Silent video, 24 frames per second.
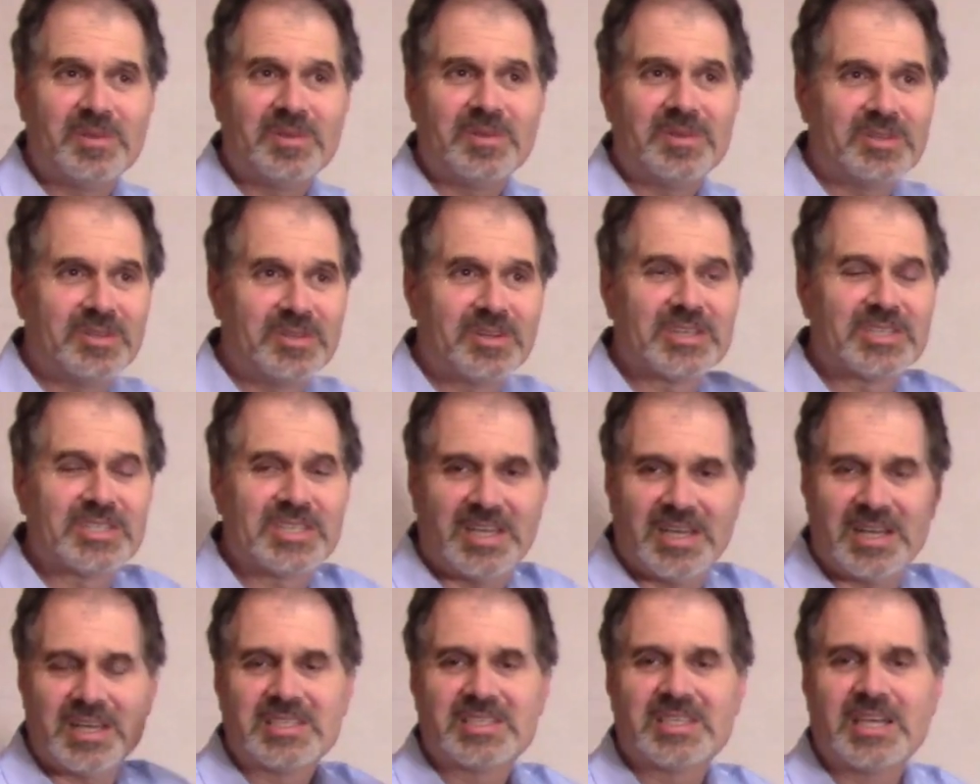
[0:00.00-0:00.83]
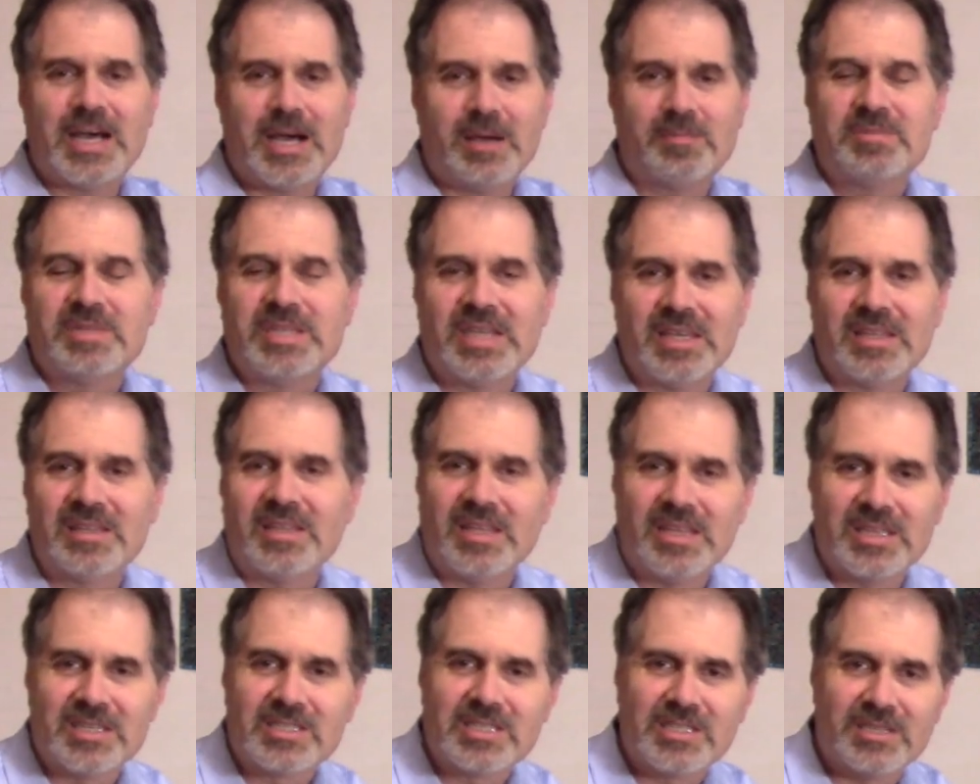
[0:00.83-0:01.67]
you're gonna see on a top ten
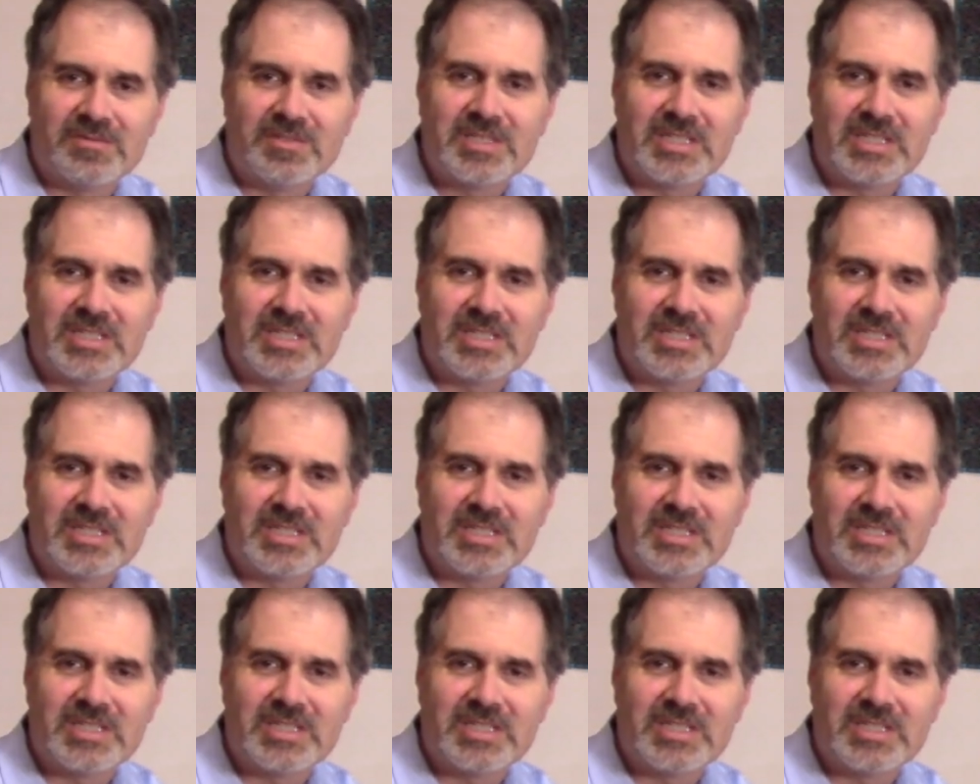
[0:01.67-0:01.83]
list of